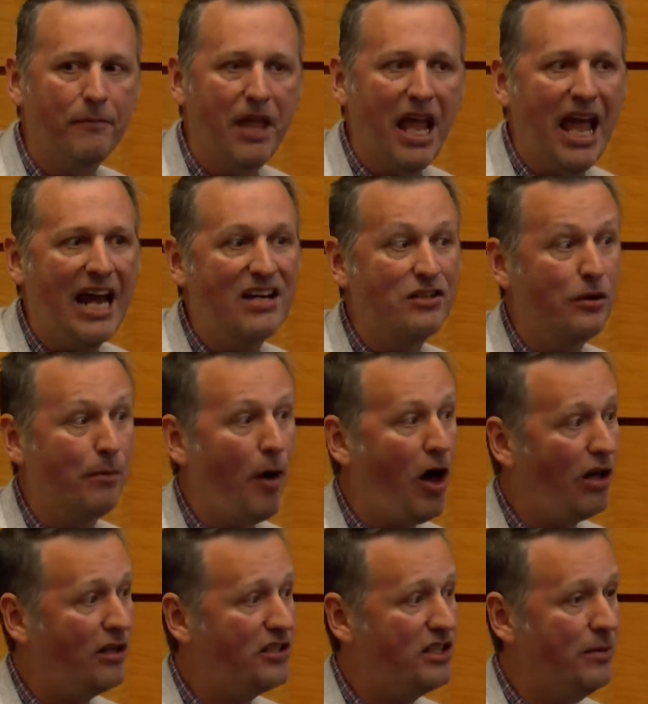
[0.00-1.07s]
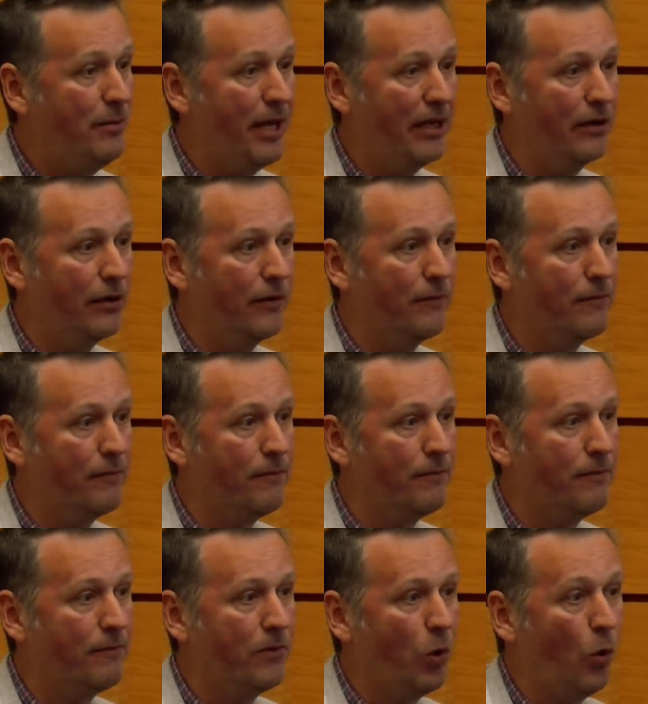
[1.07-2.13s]
And as a policymaker,
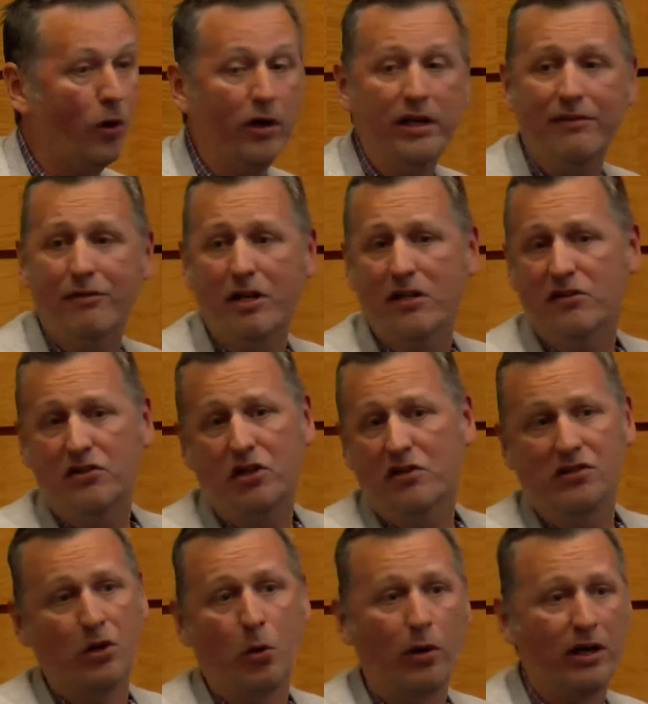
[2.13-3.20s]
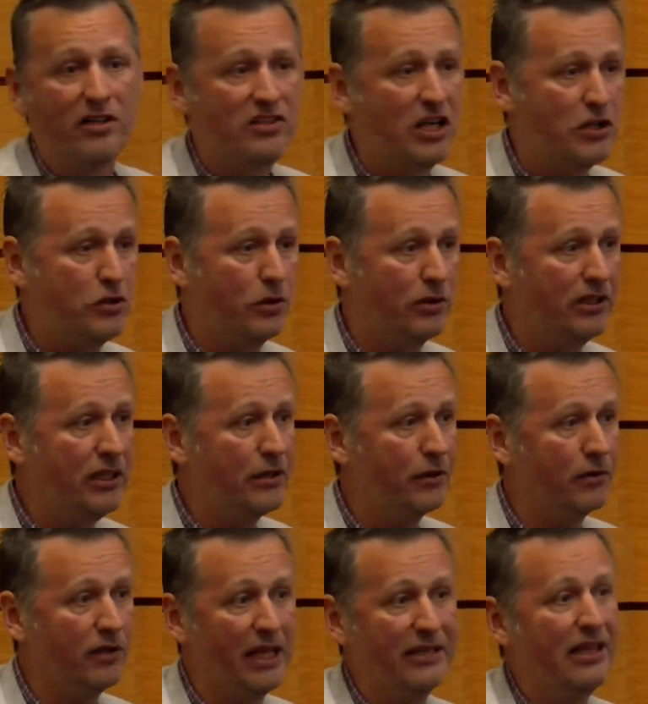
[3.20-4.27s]
or even as just an organizational leader
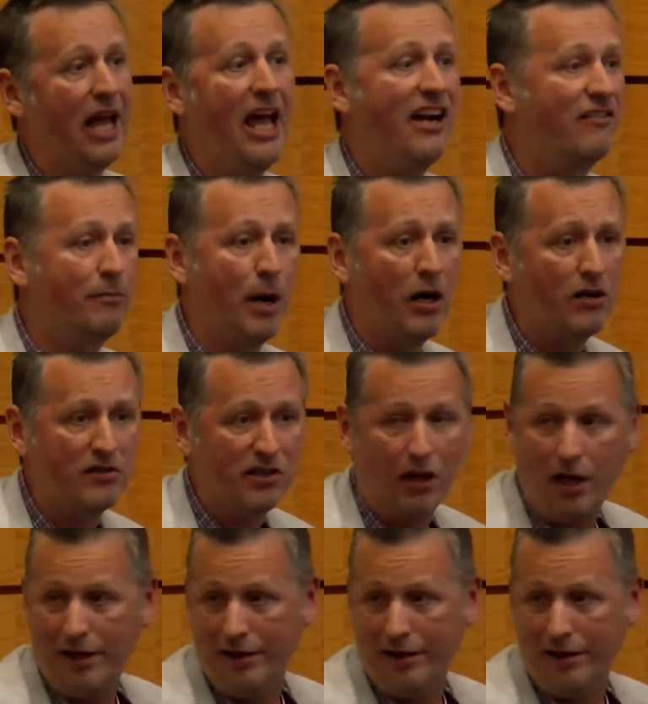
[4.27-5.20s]
like the head of Marisline,